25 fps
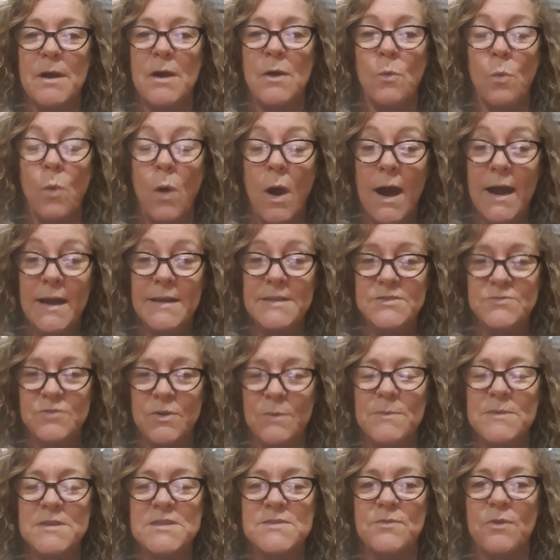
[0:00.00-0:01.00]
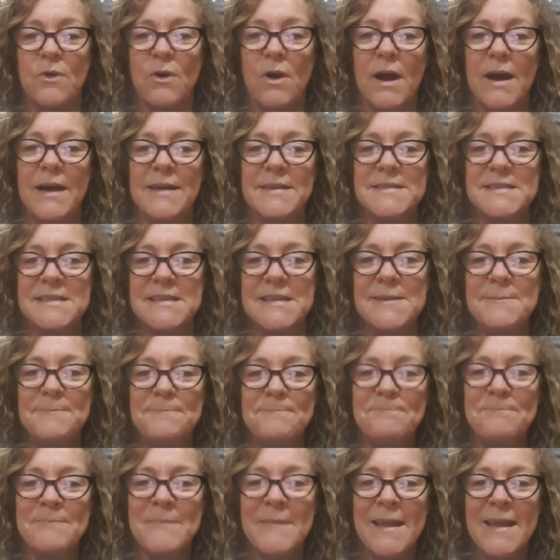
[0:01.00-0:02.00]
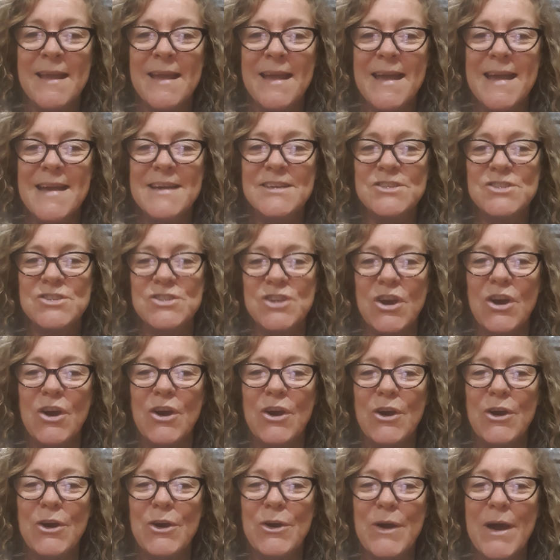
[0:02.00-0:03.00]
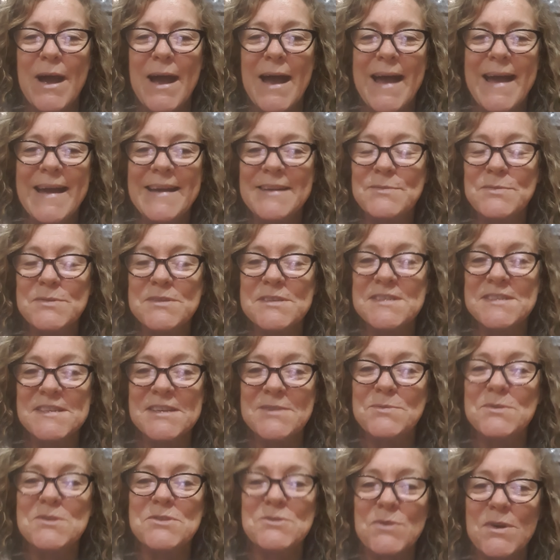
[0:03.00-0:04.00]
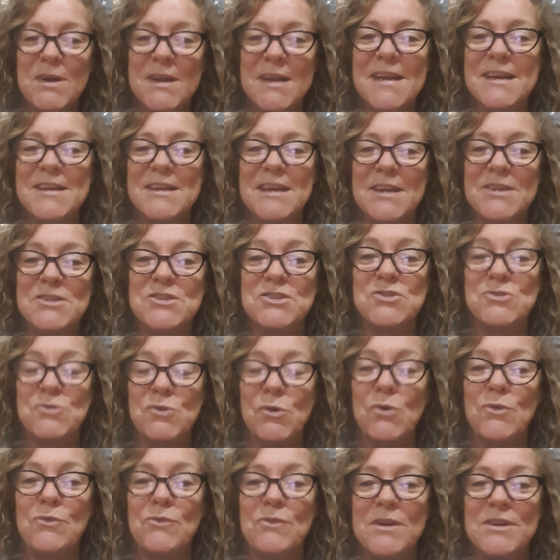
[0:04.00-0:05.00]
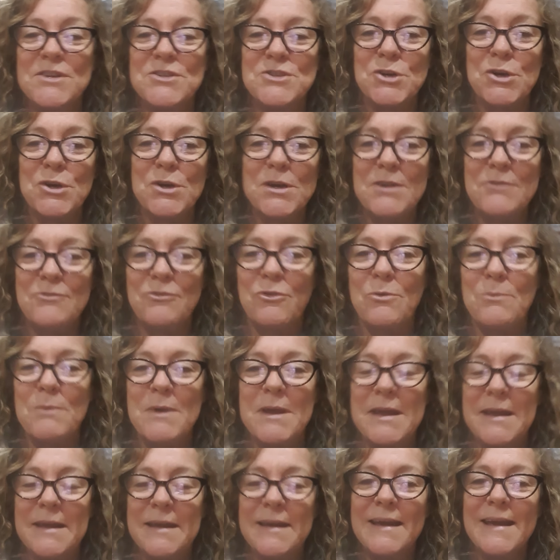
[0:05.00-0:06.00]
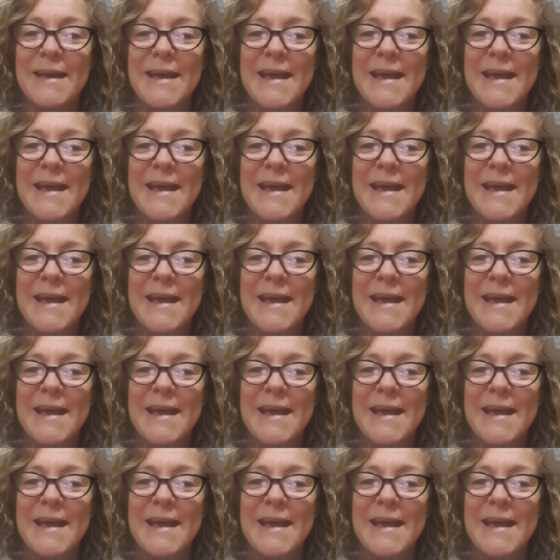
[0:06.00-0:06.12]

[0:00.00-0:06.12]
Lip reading: wines from this variety. So it was really an extraordinary journey for me,